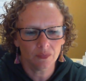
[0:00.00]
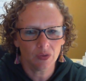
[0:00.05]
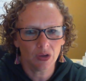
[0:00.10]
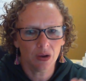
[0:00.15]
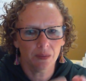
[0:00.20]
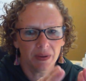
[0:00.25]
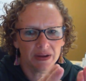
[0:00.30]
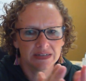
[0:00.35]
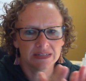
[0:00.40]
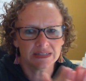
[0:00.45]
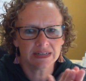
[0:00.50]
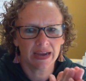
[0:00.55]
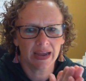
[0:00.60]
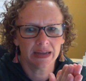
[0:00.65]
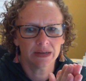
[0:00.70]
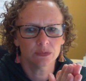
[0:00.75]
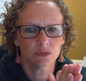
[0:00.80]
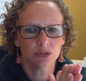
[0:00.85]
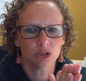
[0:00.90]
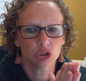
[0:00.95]
My
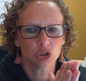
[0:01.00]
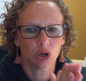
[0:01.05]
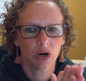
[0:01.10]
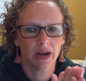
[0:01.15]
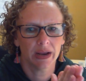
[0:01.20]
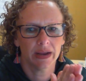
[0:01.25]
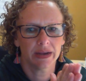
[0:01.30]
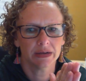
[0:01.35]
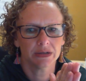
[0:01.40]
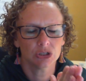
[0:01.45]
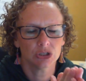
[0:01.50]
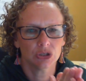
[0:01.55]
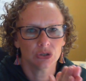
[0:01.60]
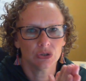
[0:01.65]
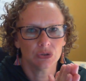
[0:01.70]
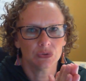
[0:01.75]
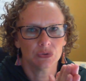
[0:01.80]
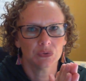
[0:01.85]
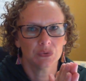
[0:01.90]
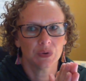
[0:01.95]
dad was trying
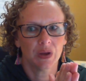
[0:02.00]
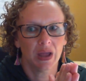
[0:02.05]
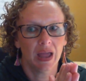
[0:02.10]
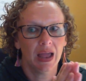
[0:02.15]
to